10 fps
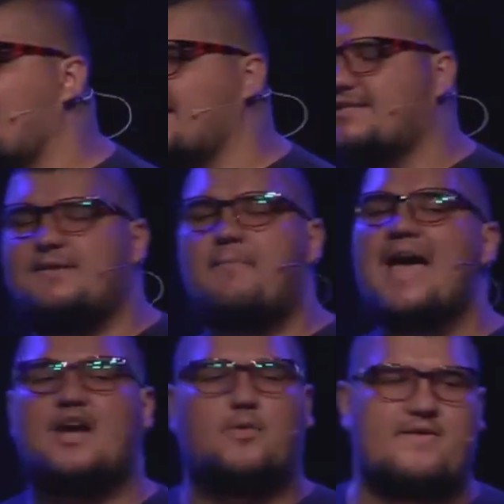that's the
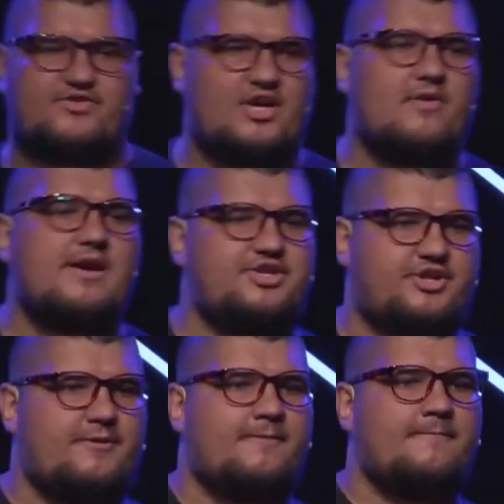microwave
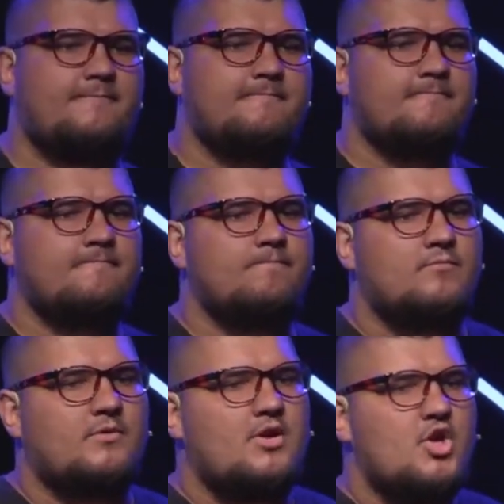generation.
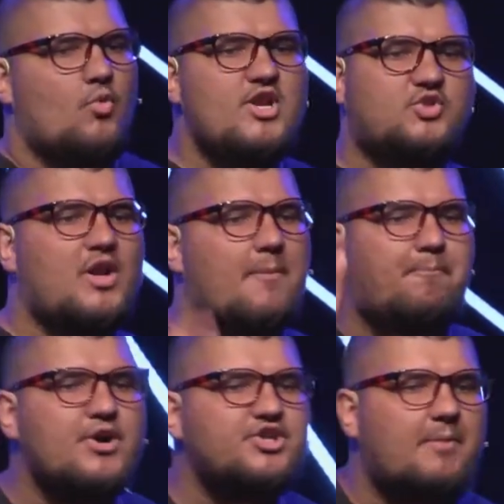We just want to
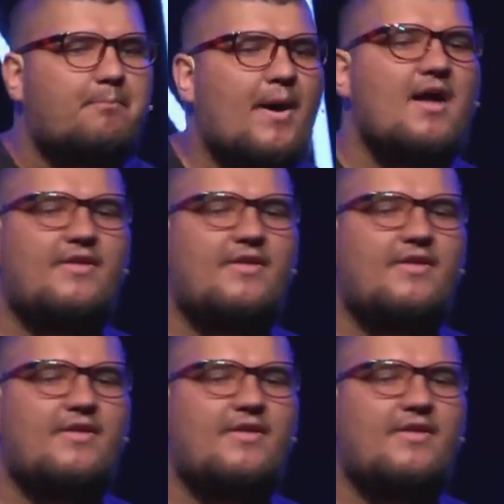push a button